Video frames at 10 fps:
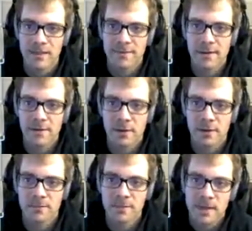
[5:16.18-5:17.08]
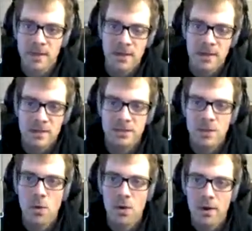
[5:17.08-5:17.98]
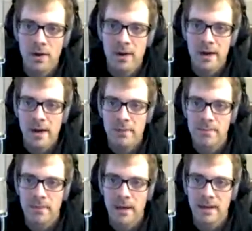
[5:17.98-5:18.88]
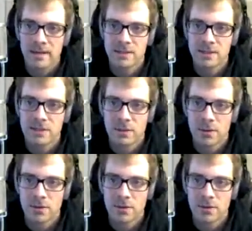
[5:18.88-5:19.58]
500 score that I needed to in order